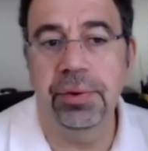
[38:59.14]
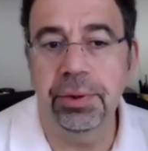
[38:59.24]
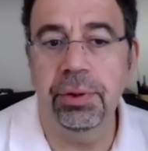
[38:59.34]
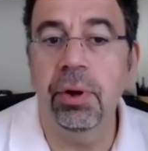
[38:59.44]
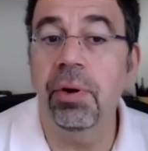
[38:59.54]

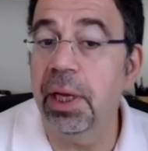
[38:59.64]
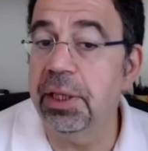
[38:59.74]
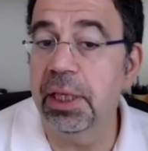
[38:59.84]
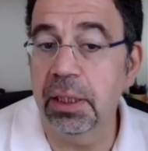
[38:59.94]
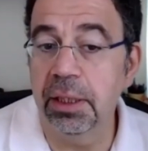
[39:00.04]
You know, I
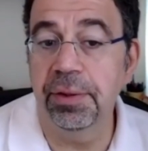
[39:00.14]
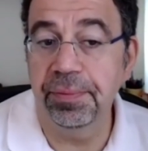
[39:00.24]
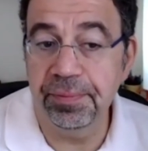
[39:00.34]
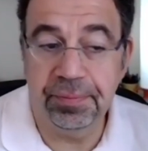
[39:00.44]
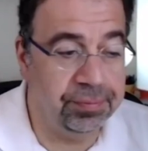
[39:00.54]
think
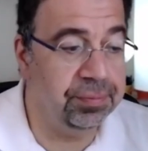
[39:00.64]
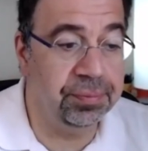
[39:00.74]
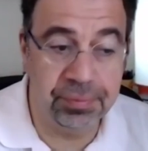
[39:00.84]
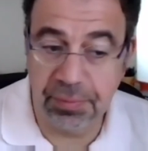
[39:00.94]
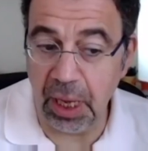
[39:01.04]

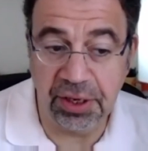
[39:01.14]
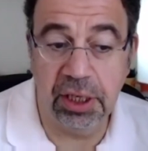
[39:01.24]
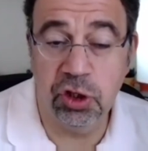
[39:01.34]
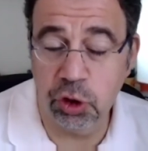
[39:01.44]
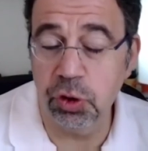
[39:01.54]
I
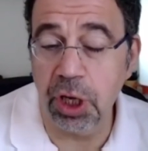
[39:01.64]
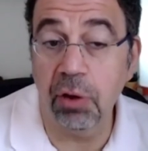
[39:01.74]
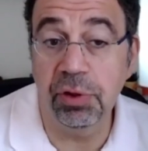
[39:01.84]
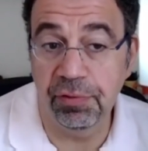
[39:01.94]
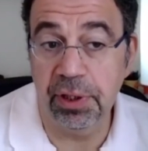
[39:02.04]
think it shows
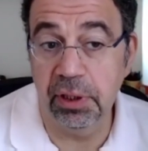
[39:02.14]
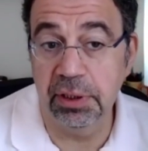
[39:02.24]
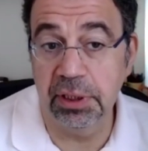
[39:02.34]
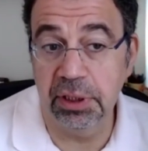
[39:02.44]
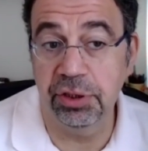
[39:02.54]
how difficult
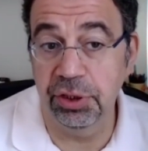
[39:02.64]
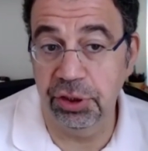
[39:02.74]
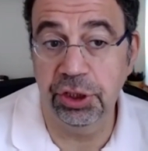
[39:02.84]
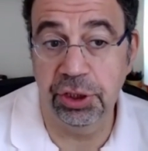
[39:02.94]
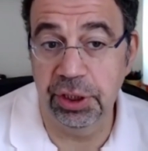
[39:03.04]
this
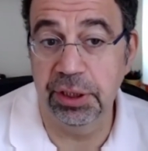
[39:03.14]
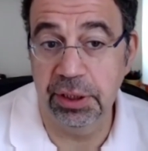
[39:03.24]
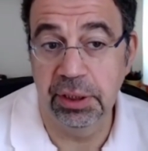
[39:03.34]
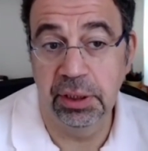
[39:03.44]
transition is.